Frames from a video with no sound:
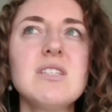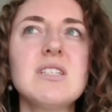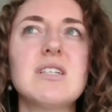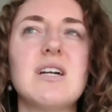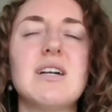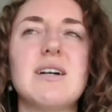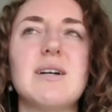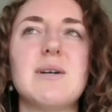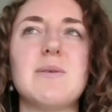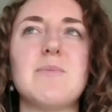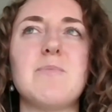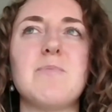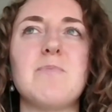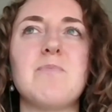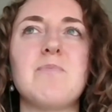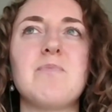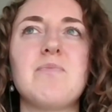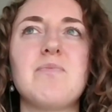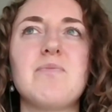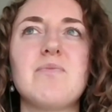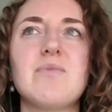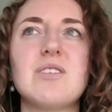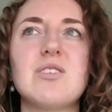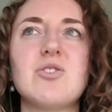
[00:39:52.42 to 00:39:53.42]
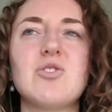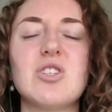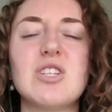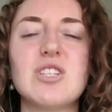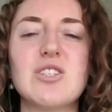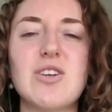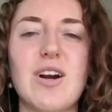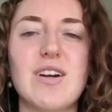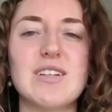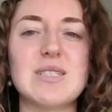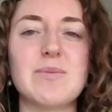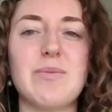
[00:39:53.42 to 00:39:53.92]
Um, she
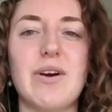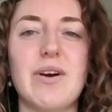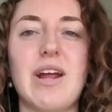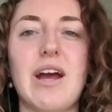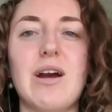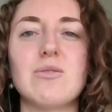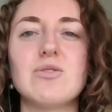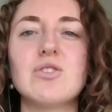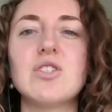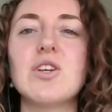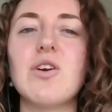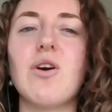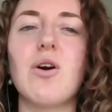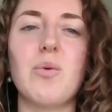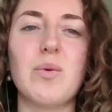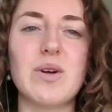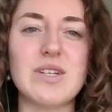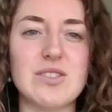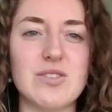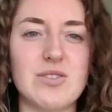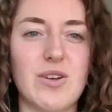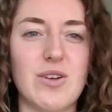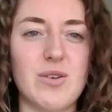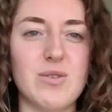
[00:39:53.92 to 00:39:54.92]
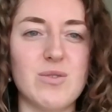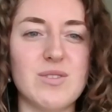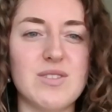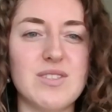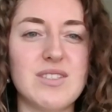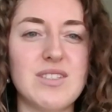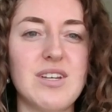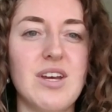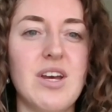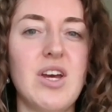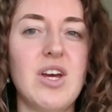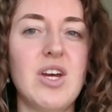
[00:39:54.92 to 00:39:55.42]
talks about how she always
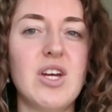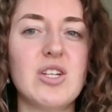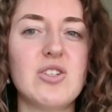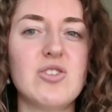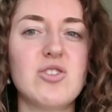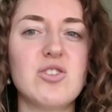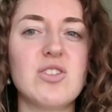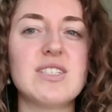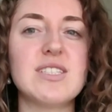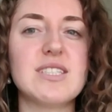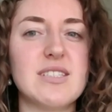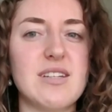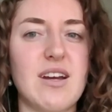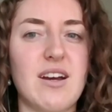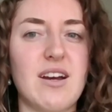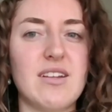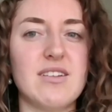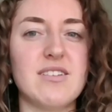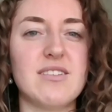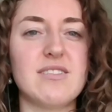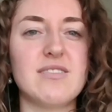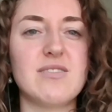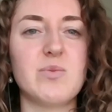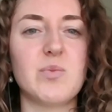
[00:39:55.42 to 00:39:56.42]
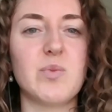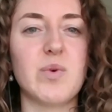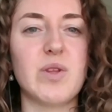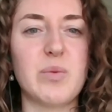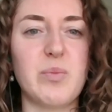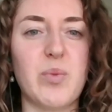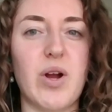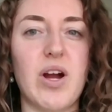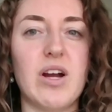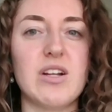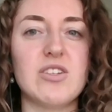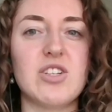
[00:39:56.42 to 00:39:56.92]
knows she's done with a
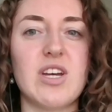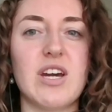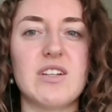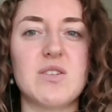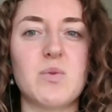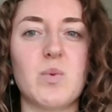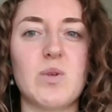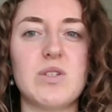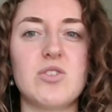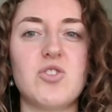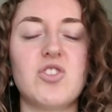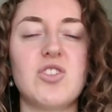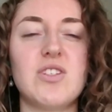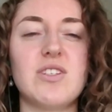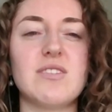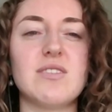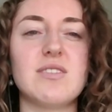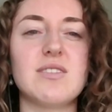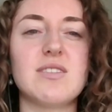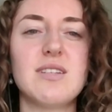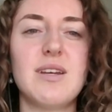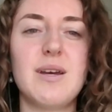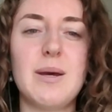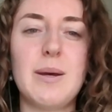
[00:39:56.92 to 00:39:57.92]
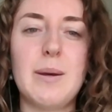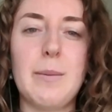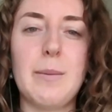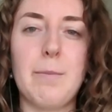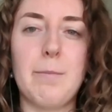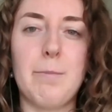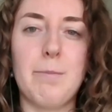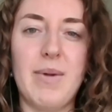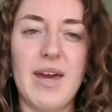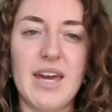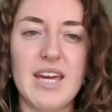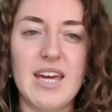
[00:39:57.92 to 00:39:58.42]
project when she's
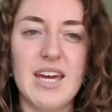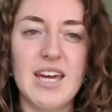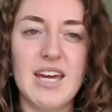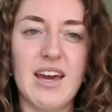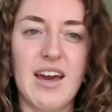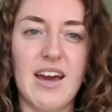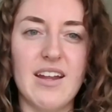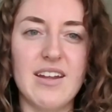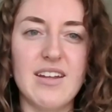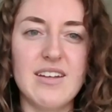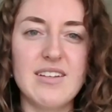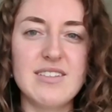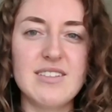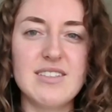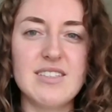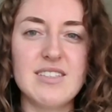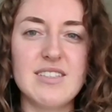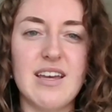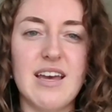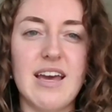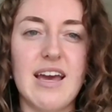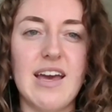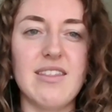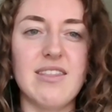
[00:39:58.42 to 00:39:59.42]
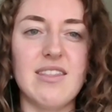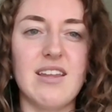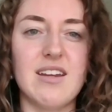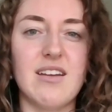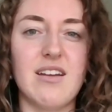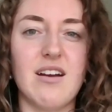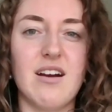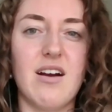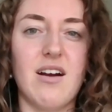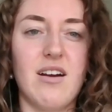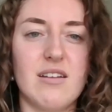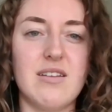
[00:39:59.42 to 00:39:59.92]
making edits and then
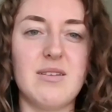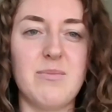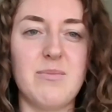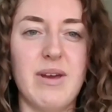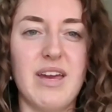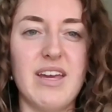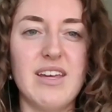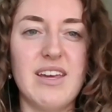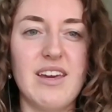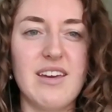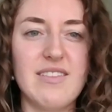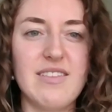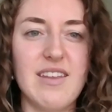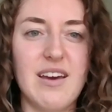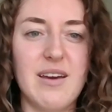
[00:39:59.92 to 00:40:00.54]
unmaking